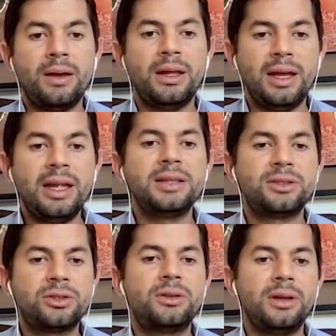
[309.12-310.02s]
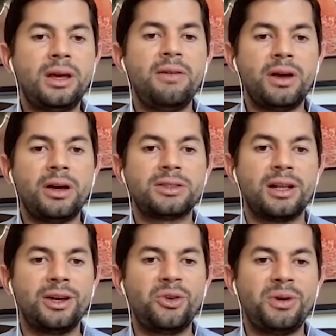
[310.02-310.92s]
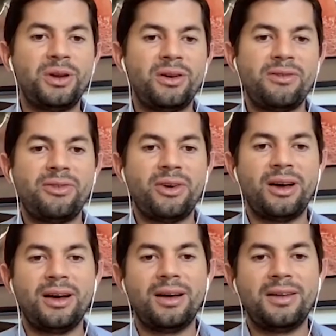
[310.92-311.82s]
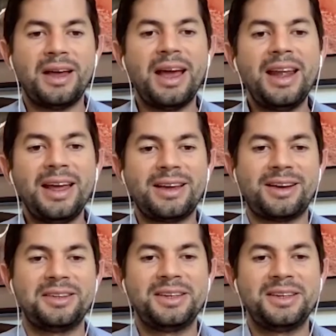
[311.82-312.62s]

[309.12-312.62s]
it is giving us a little bit of headache.